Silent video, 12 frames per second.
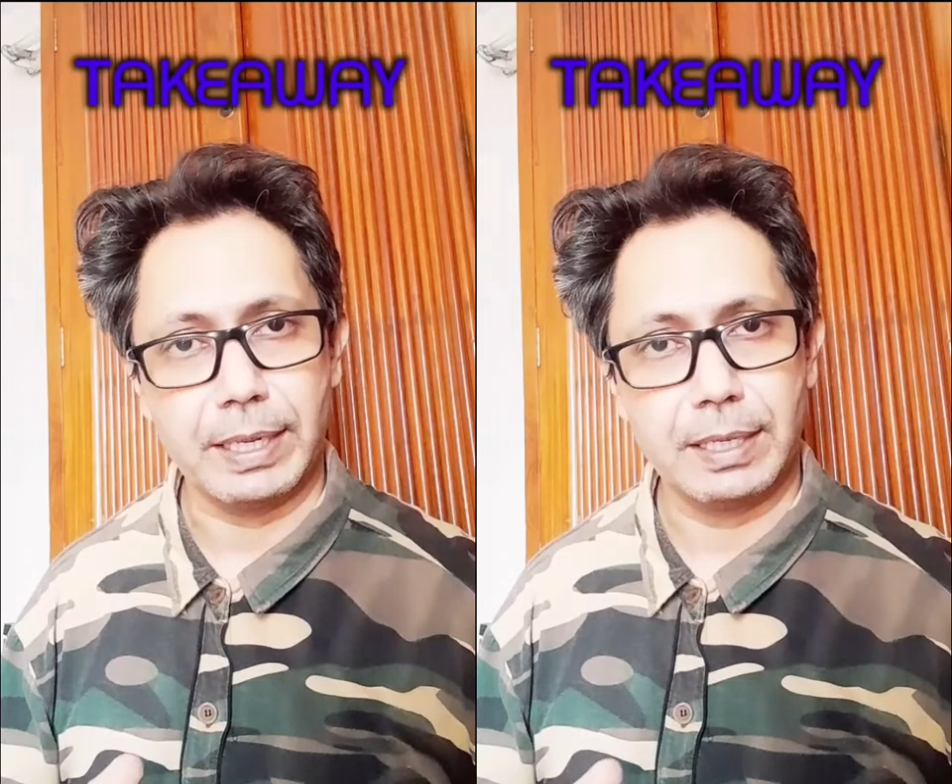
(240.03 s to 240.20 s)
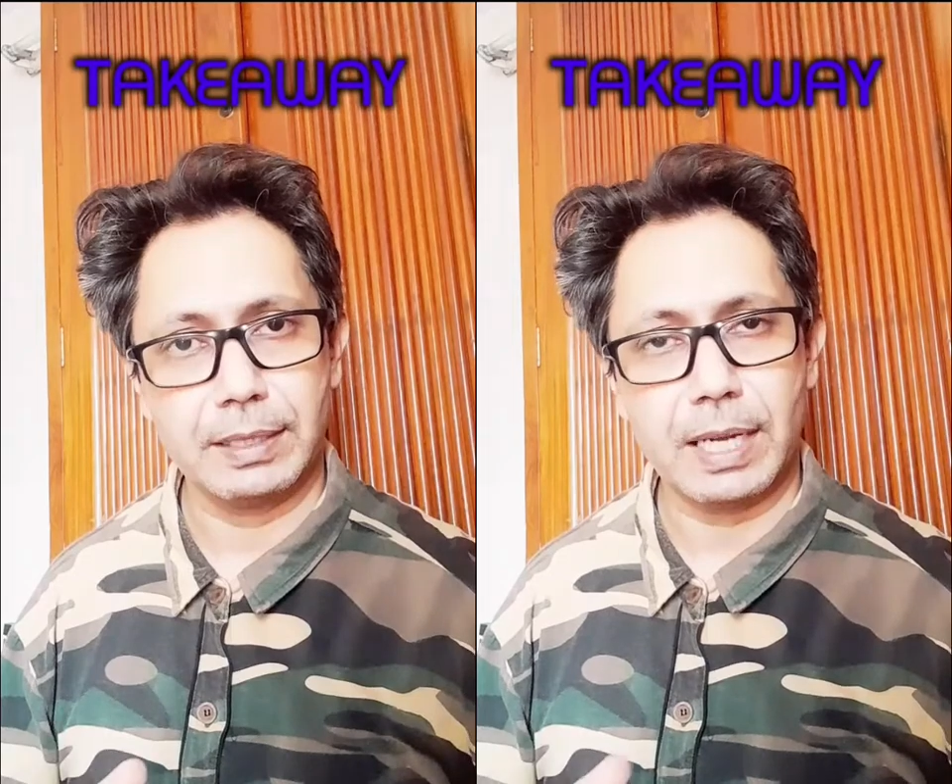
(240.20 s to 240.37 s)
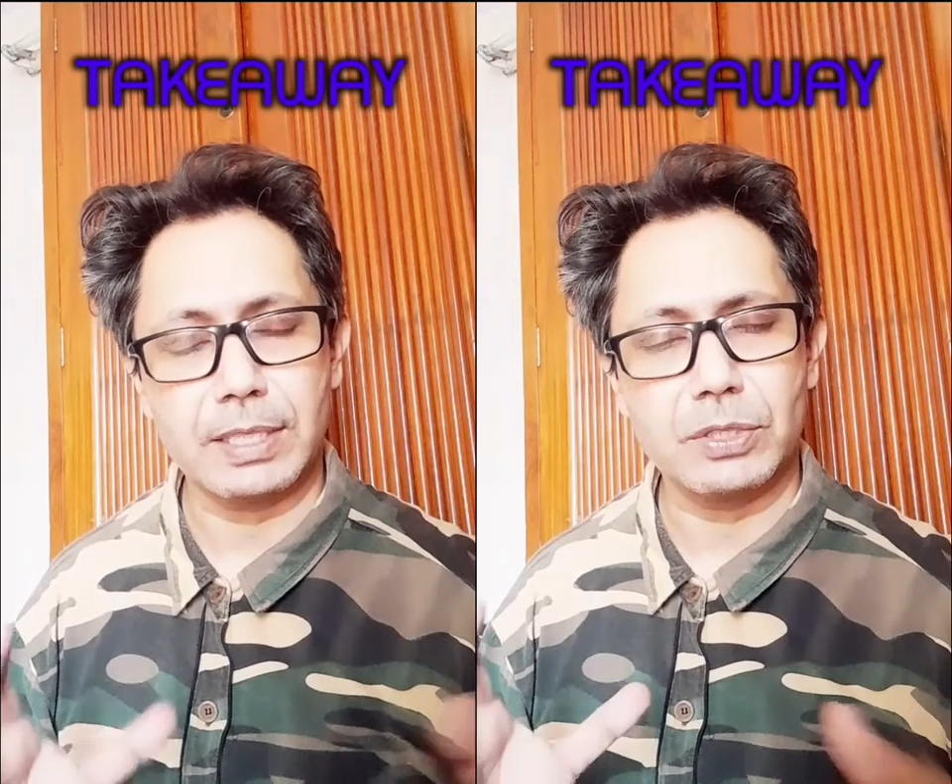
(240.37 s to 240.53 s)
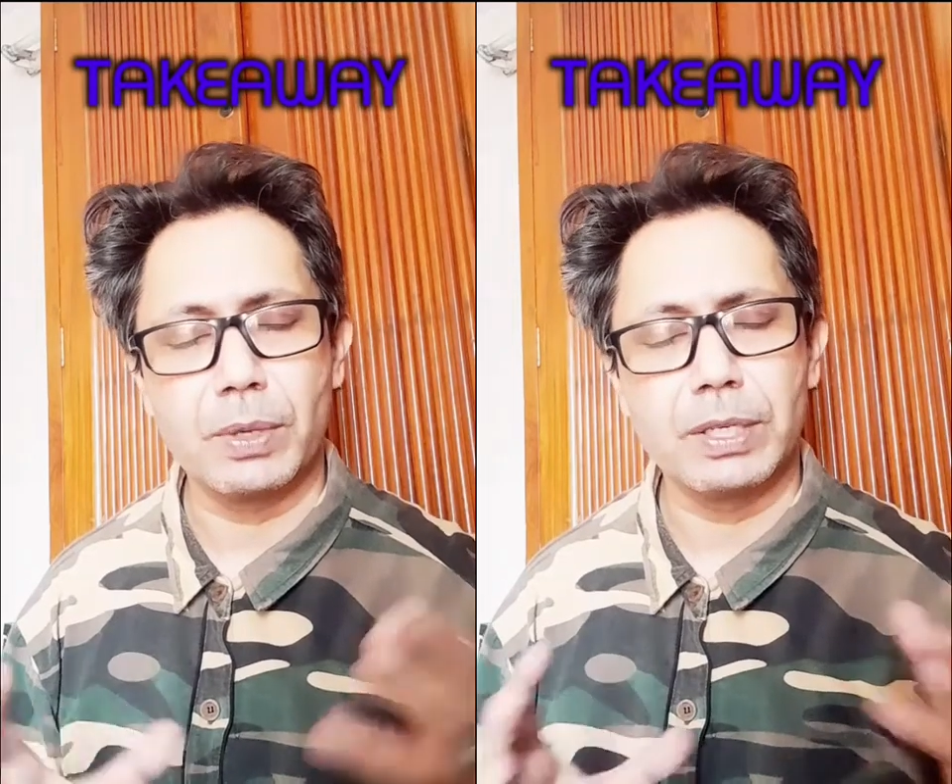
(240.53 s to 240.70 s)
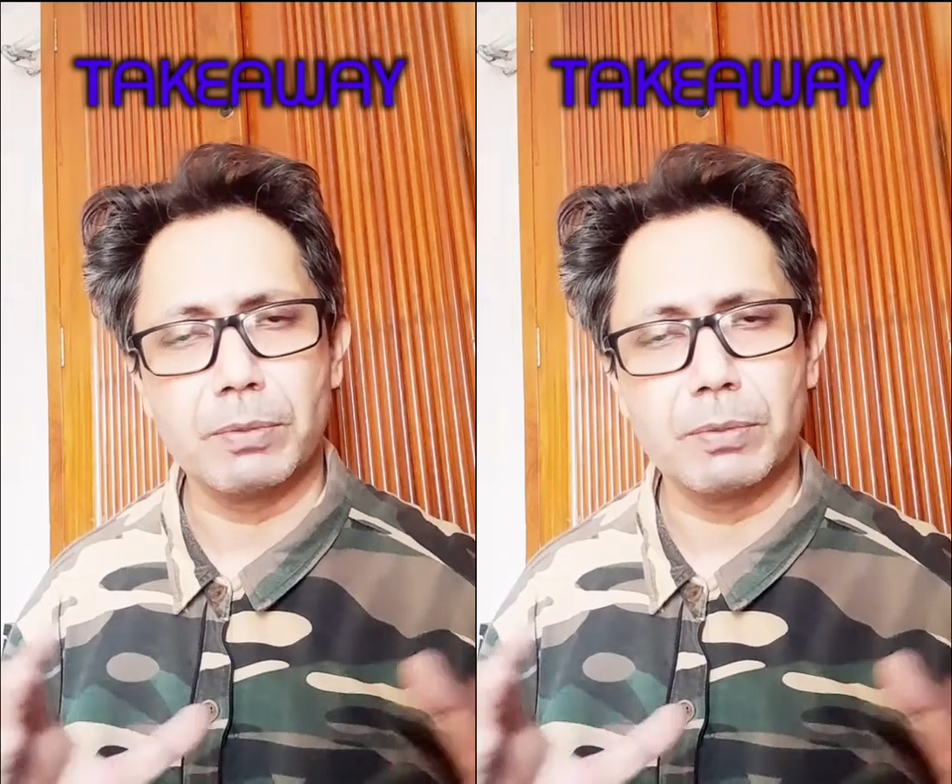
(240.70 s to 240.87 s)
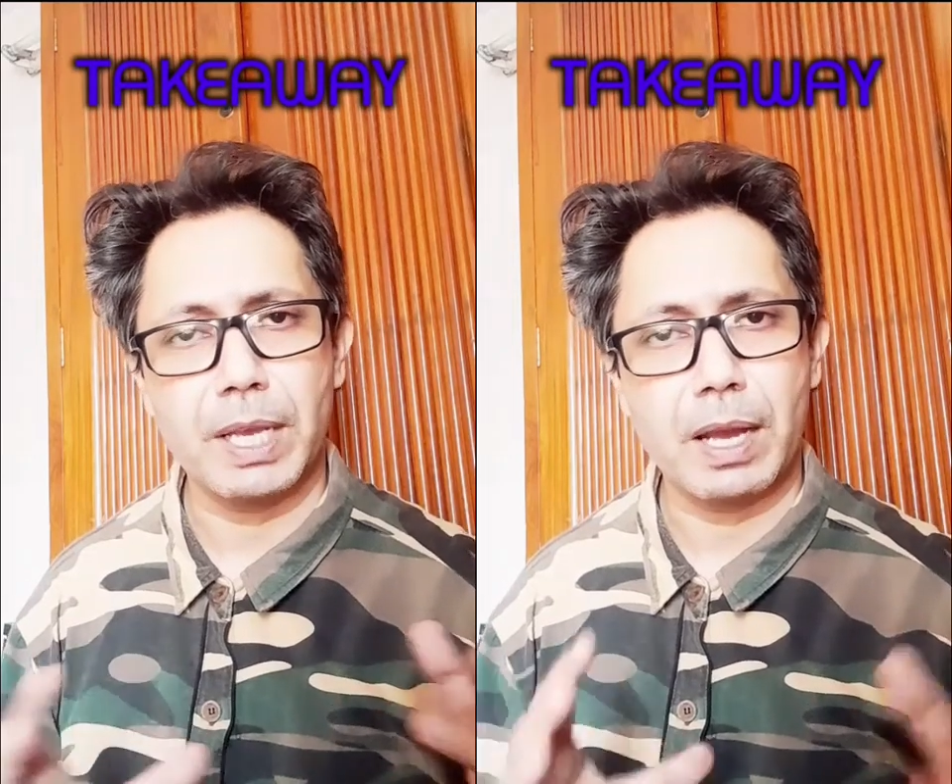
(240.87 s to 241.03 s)
That is going
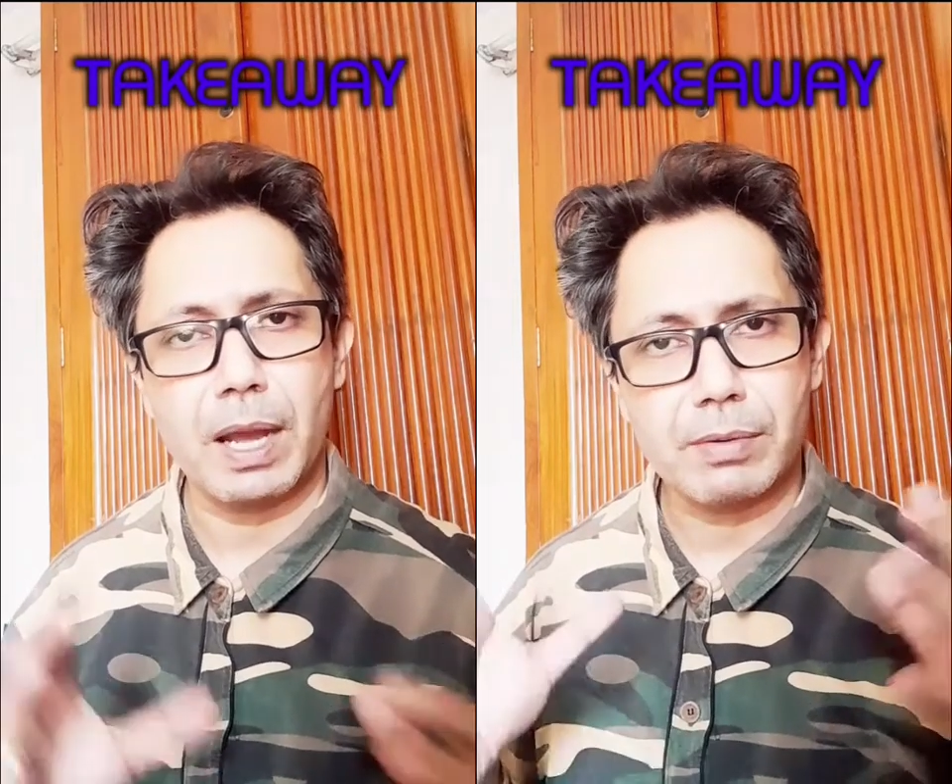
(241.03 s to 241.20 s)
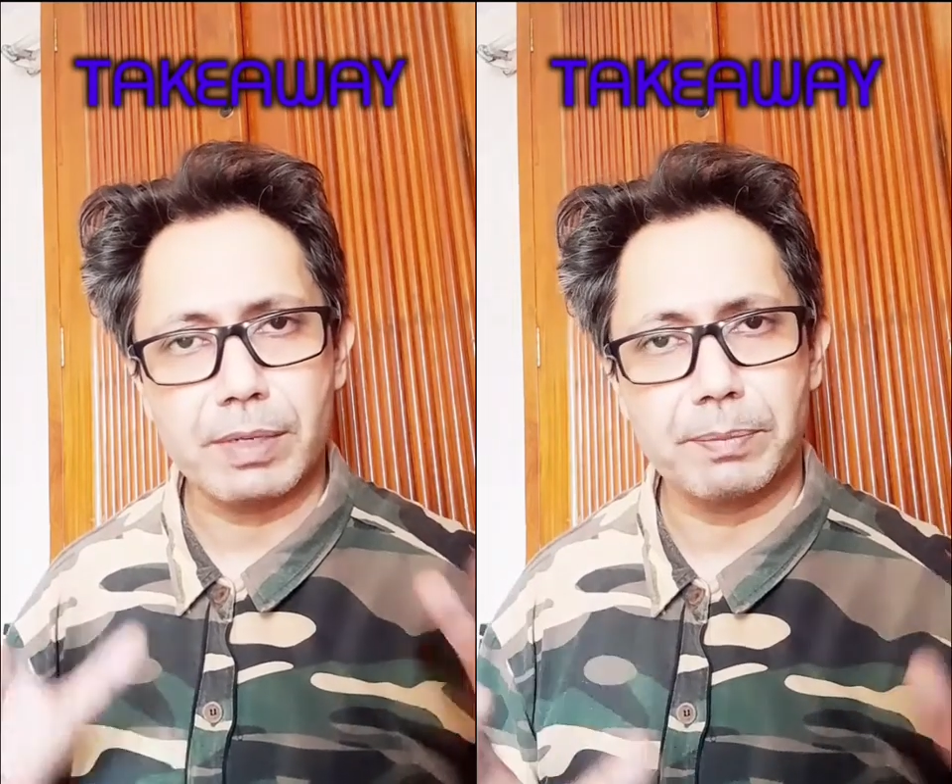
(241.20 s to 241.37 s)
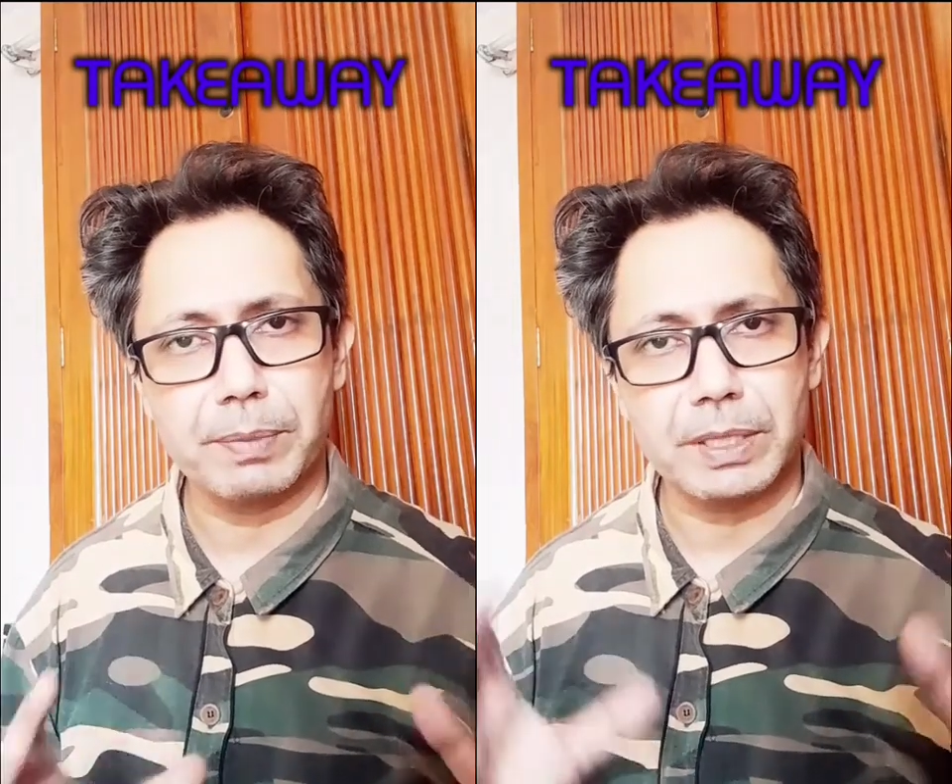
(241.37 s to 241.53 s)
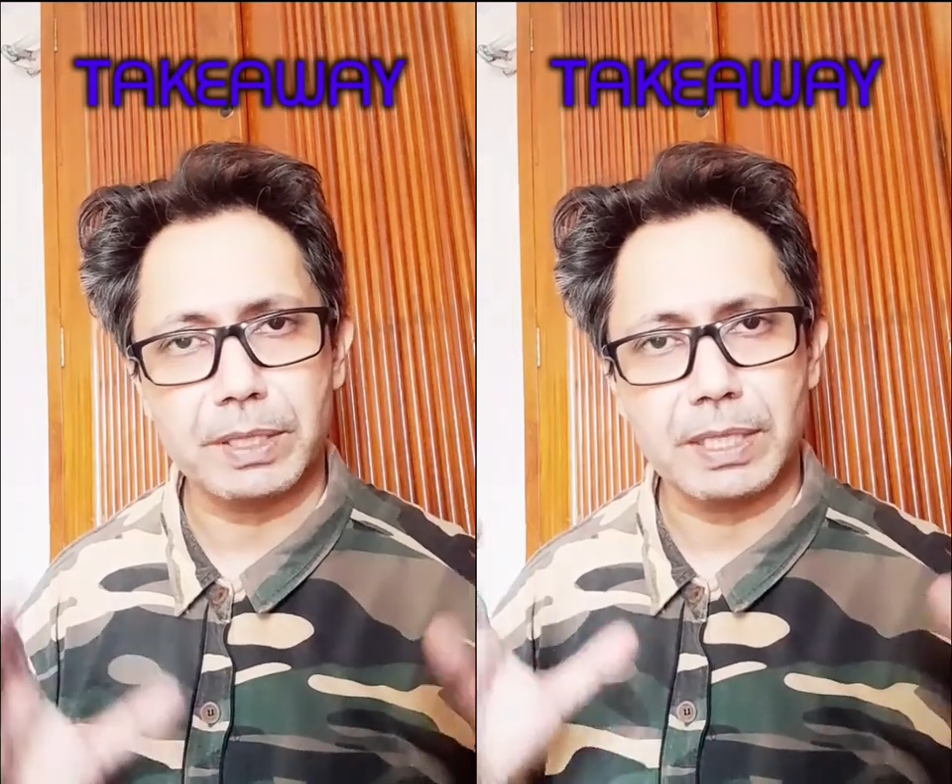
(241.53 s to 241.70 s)
to be 100%